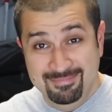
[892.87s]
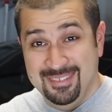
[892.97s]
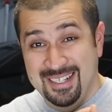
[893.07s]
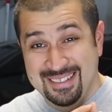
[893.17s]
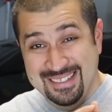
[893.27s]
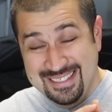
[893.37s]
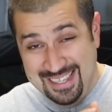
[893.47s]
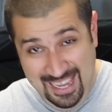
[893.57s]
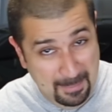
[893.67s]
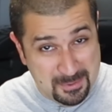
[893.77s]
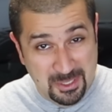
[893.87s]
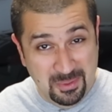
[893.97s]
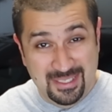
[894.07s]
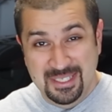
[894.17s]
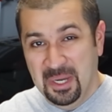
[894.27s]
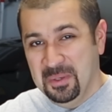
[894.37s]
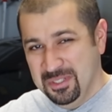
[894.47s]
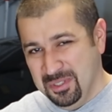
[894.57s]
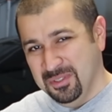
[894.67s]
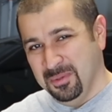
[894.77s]
There is absolutely no
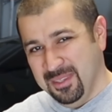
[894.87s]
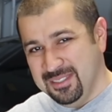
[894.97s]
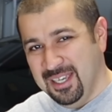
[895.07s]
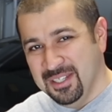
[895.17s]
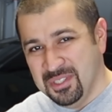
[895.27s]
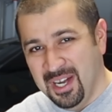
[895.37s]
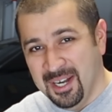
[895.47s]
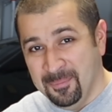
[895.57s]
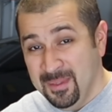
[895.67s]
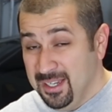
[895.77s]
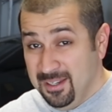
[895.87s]
issues with the CHR.